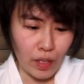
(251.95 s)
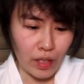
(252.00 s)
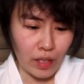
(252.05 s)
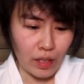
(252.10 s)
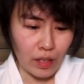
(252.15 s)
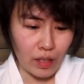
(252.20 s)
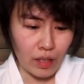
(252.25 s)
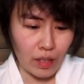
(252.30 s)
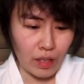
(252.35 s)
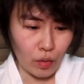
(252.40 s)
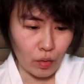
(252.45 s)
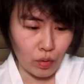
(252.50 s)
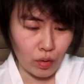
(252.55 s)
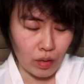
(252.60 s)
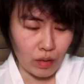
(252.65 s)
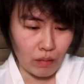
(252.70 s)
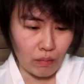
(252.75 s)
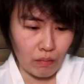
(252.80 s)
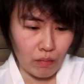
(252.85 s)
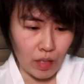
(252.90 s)
part
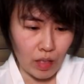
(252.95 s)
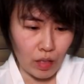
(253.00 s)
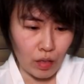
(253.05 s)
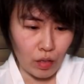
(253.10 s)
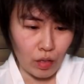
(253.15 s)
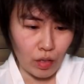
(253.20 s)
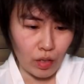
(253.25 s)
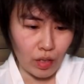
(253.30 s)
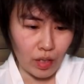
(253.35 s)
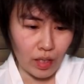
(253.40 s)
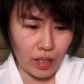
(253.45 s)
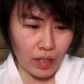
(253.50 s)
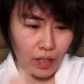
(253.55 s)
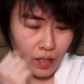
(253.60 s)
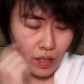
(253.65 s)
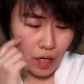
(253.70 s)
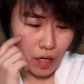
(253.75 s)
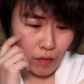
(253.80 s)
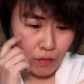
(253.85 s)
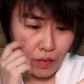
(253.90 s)
goes into your
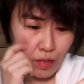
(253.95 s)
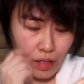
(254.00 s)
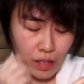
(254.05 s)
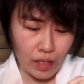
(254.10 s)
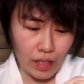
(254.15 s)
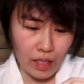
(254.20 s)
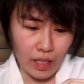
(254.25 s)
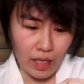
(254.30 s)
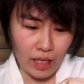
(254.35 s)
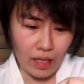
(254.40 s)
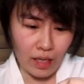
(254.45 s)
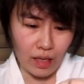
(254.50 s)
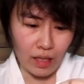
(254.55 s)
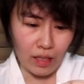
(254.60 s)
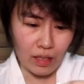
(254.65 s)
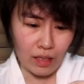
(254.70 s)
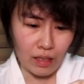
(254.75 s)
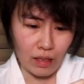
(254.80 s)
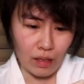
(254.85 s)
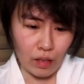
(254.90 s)
ear, obviously, and
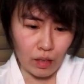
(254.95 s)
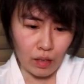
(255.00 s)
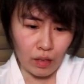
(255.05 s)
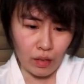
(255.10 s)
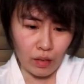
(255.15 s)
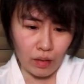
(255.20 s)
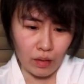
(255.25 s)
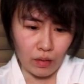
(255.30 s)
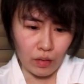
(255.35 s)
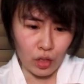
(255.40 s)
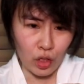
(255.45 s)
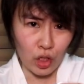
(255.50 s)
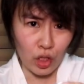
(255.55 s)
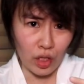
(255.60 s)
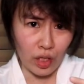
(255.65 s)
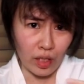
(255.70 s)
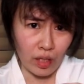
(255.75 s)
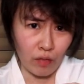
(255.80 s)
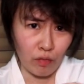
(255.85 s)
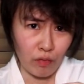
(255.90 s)
this little
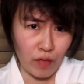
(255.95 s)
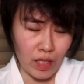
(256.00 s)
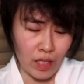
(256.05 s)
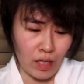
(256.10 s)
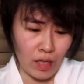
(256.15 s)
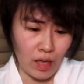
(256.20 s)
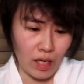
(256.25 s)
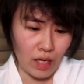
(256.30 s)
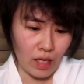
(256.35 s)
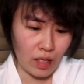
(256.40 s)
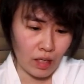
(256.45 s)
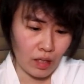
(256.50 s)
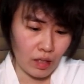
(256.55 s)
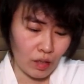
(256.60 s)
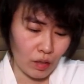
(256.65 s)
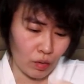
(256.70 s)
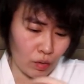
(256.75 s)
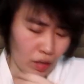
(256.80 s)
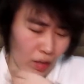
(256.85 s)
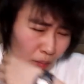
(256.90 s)
shark fin thing
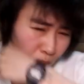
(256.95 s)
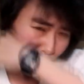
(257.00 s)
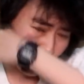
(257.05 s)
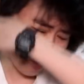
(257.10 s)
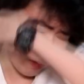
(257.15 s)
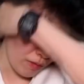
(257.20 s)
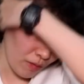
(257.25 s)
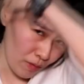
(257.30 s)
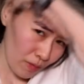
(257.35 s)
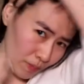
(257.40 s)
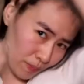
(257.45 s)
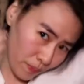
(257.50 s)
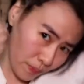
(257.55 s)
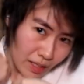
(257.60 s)
goes above.